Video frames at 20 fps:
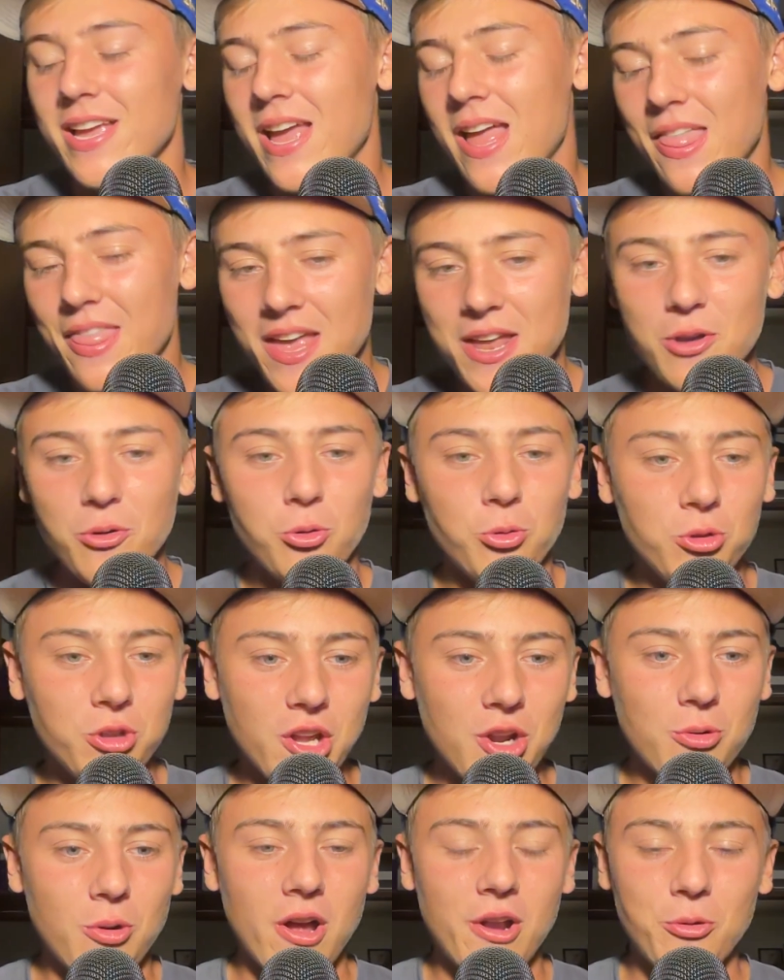Then
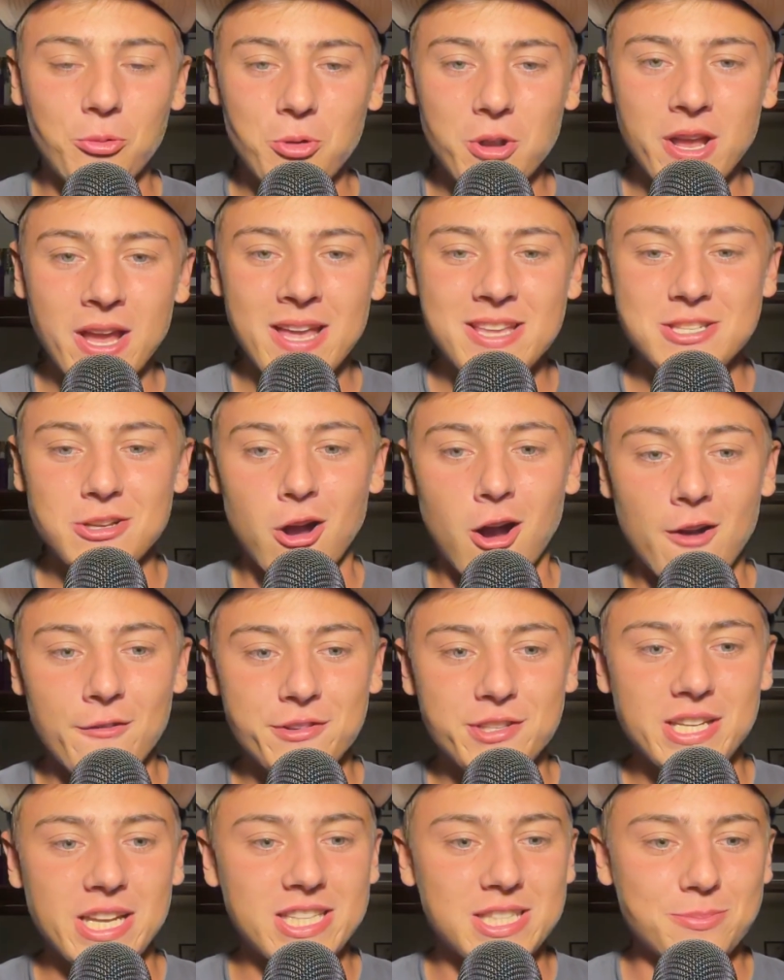Julio Rodriguez
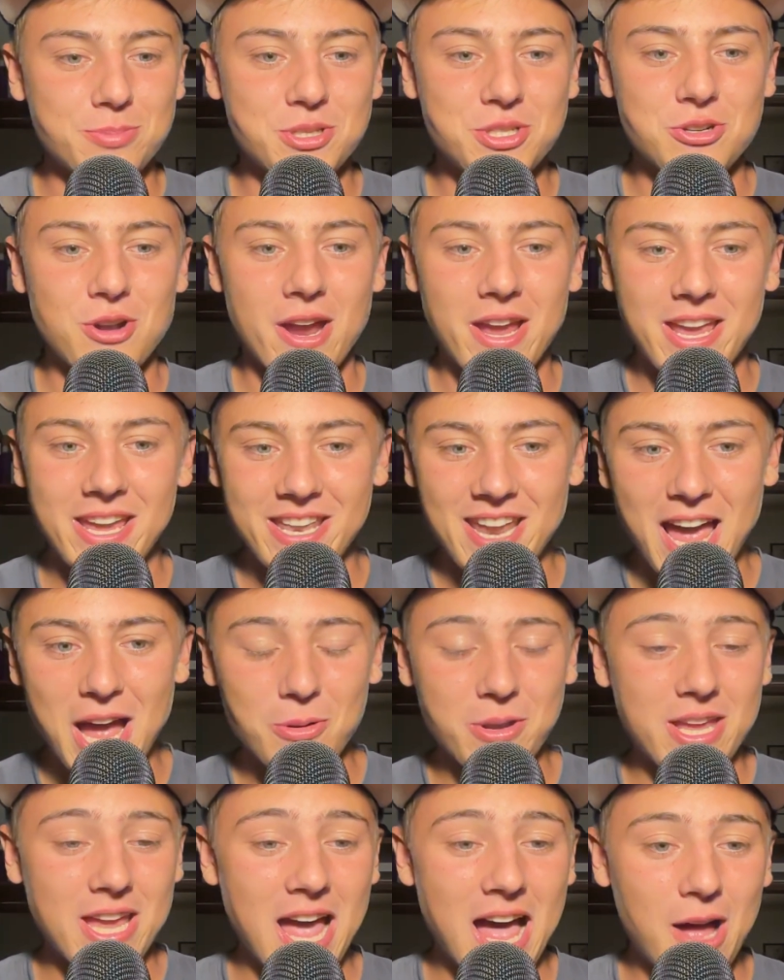obviously ends up striking
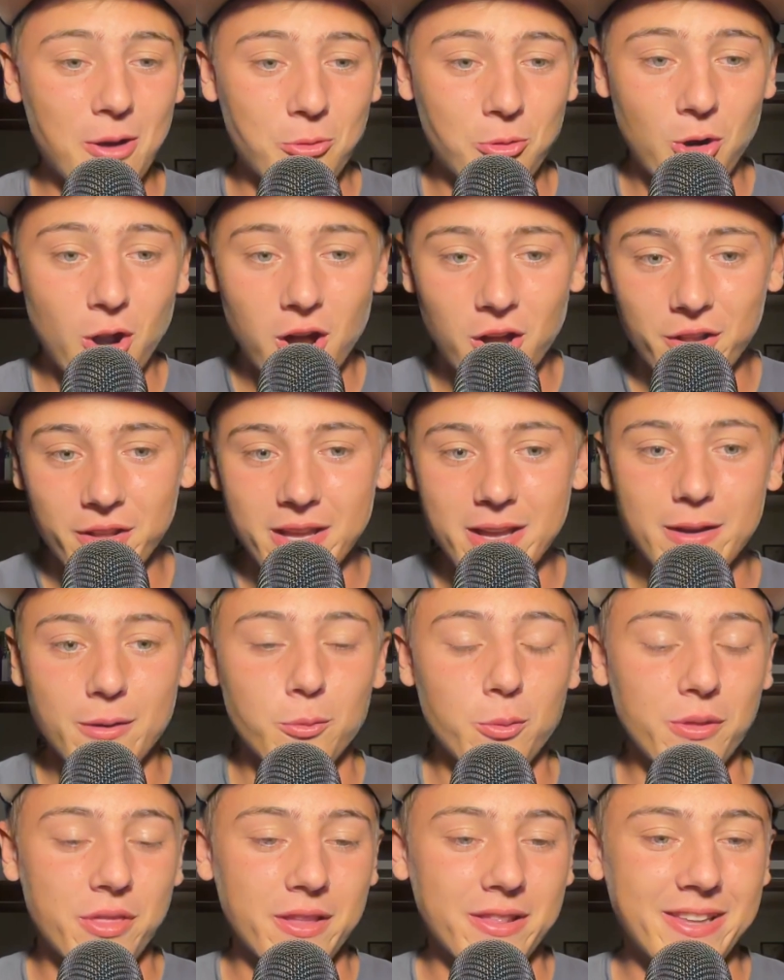out. Cal Raleigh
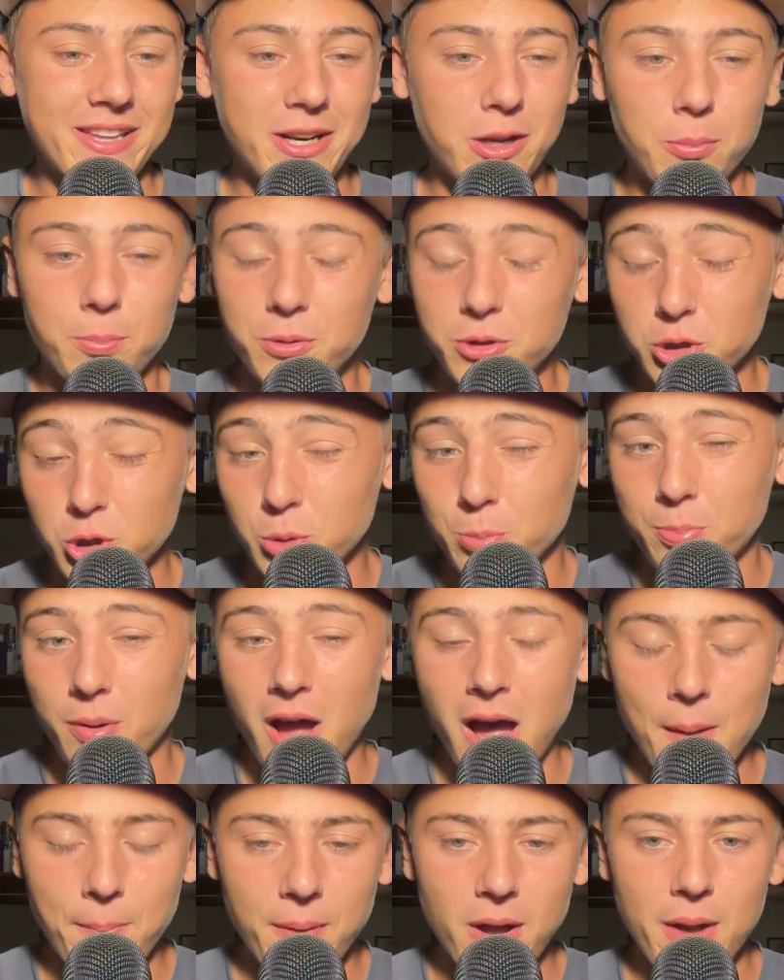with a little blue
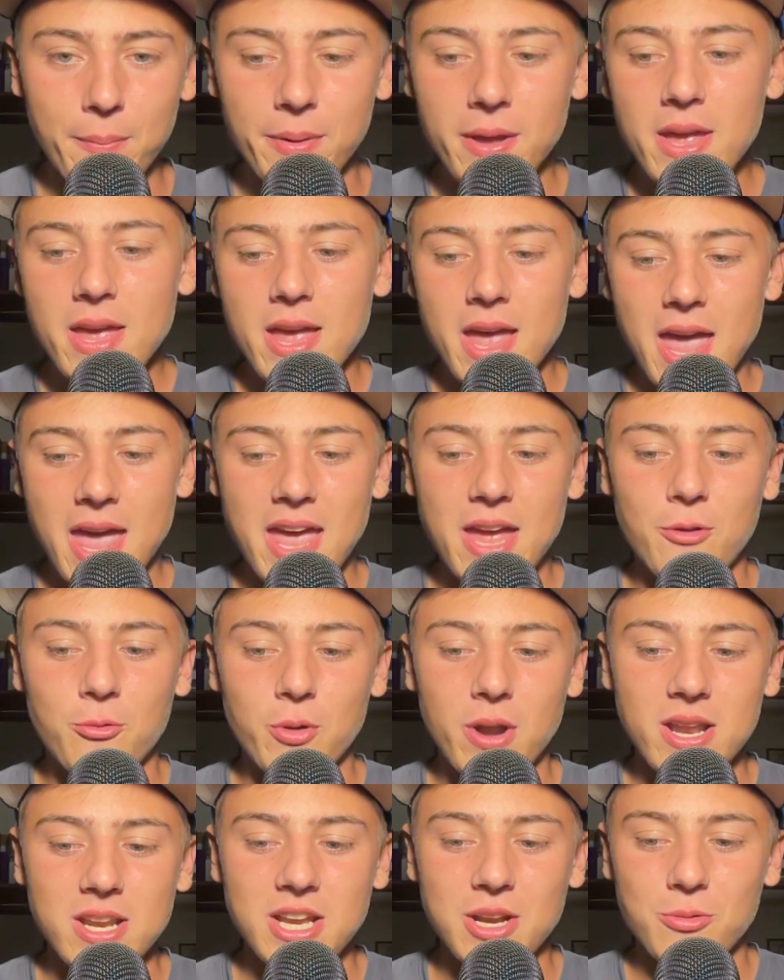pop-up, and
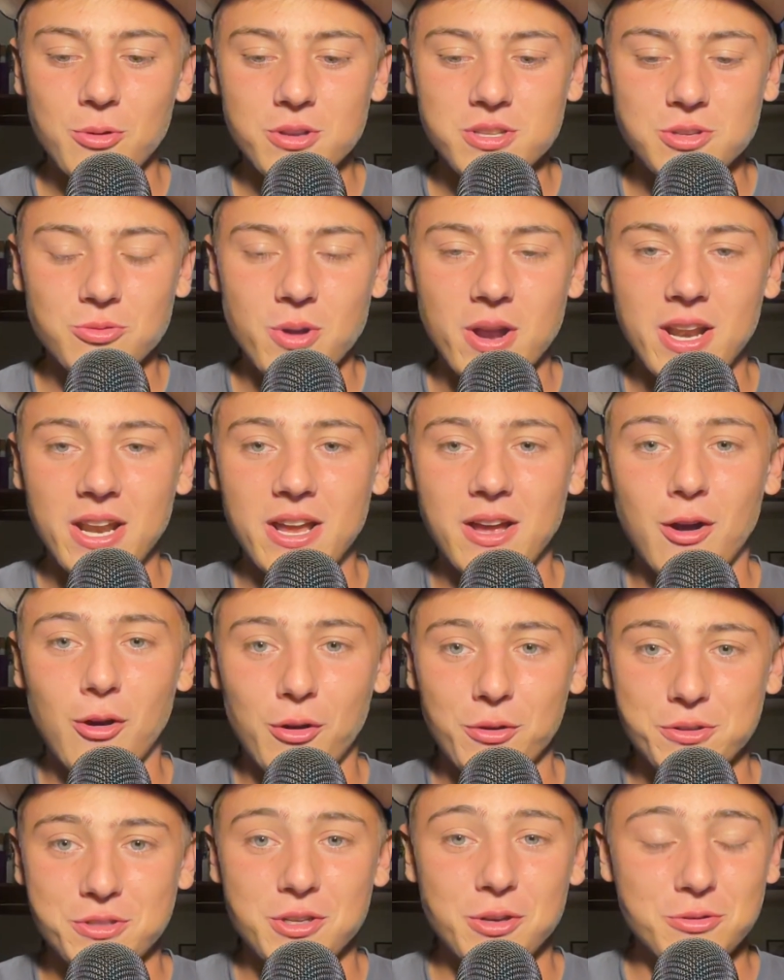Randy Arozarena
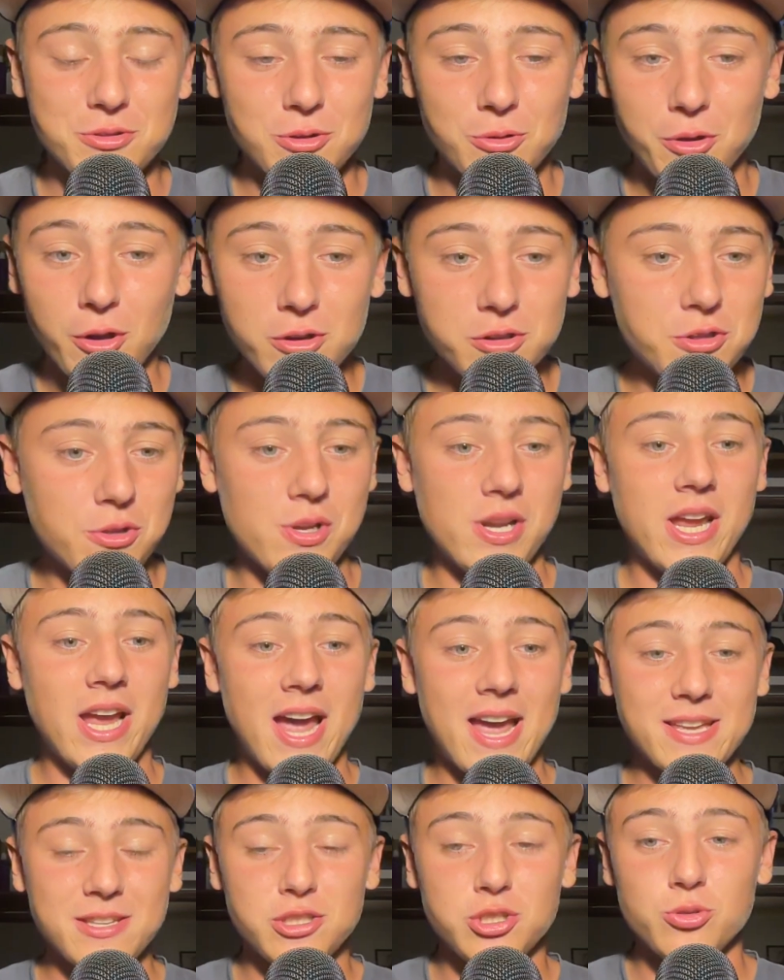also. So those three
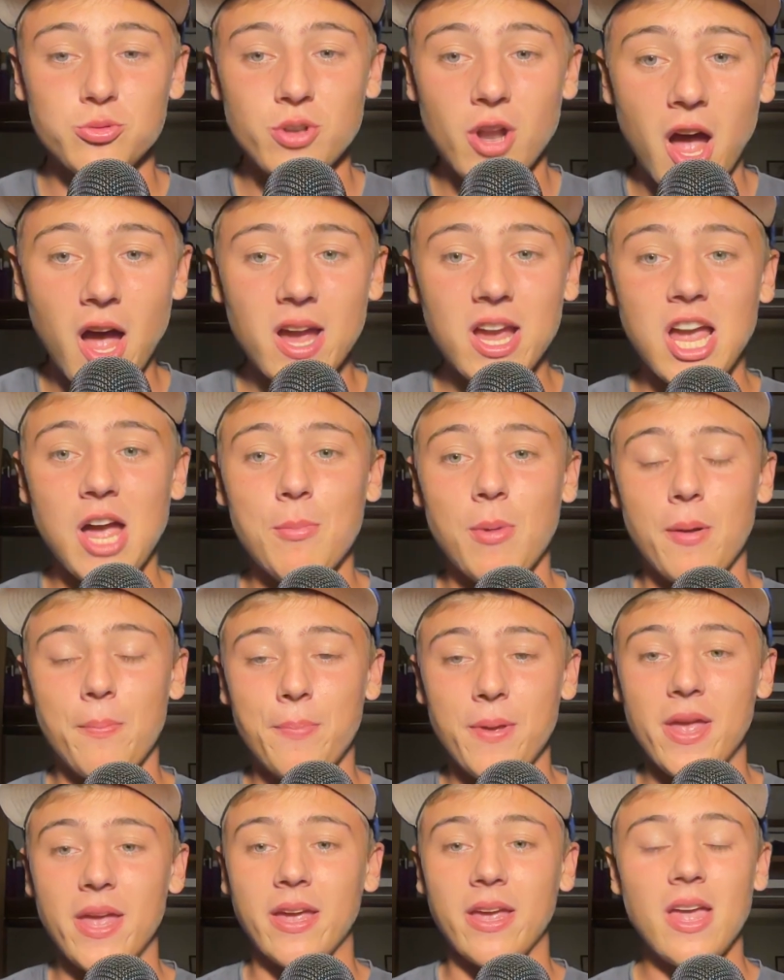guys do not come up
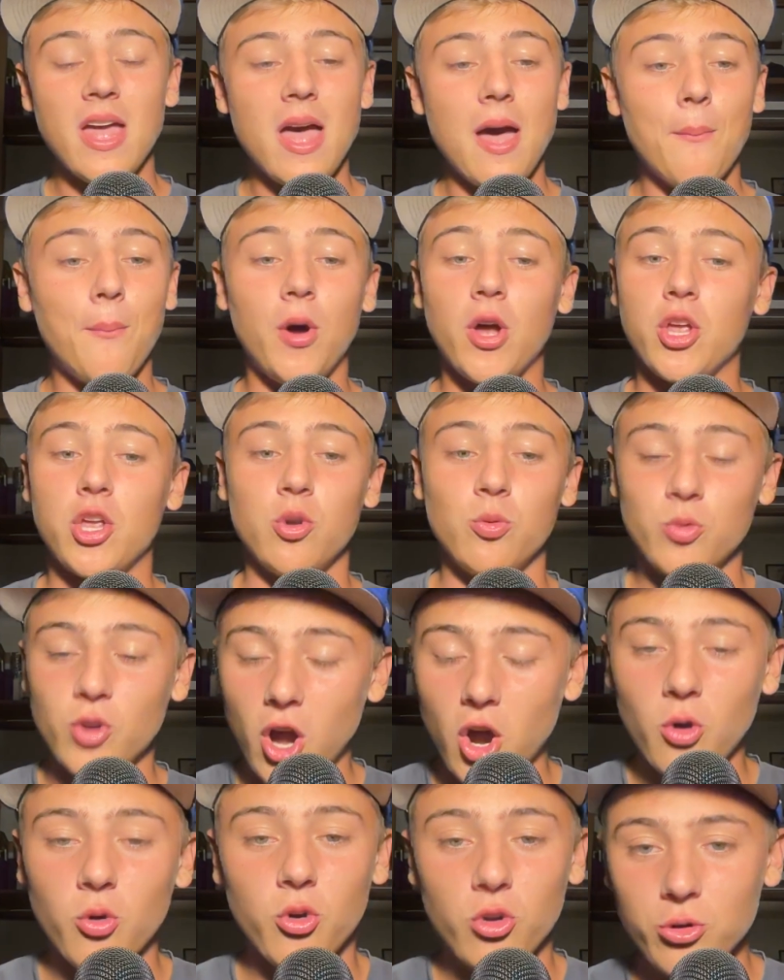big, but you
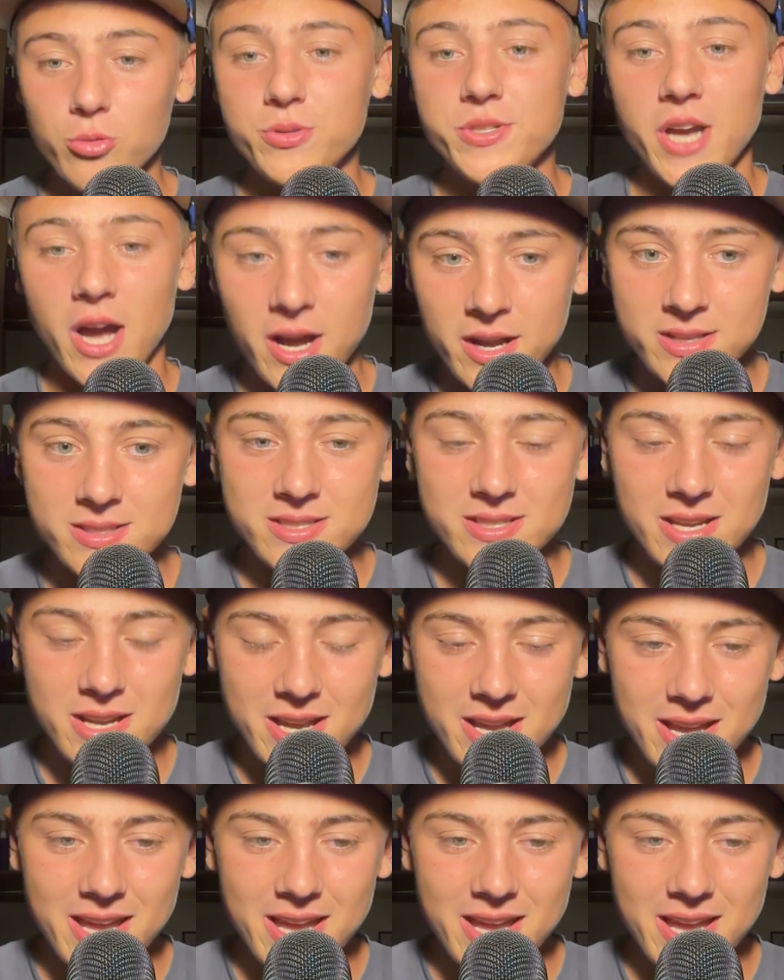know who does?